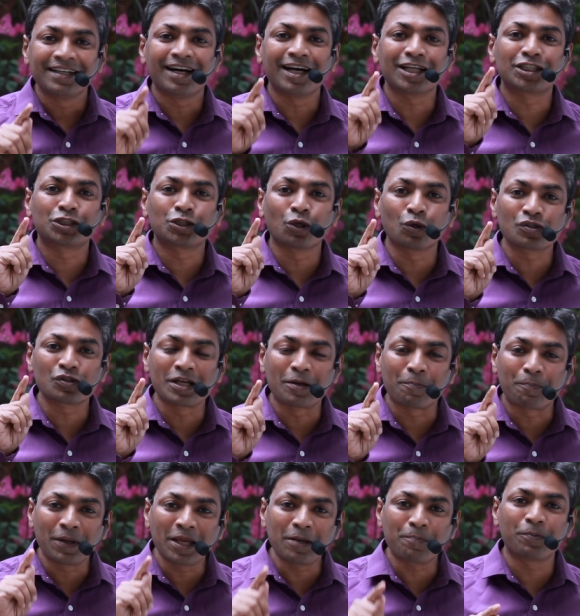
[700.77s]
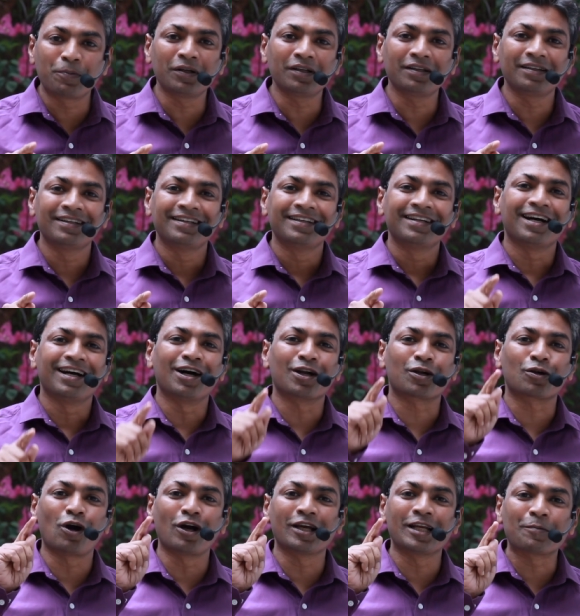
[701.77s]
a chosen people, a
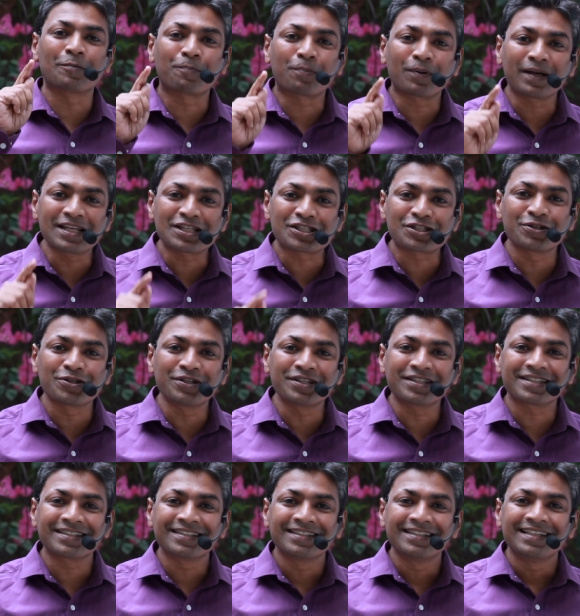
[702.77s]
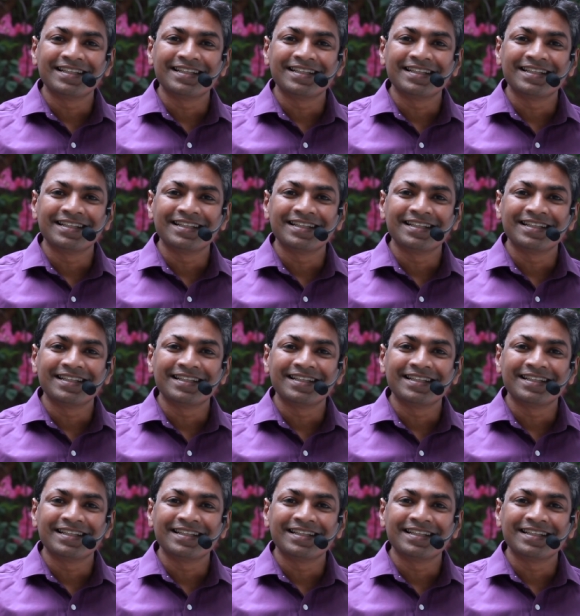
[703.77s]
royal priesthood,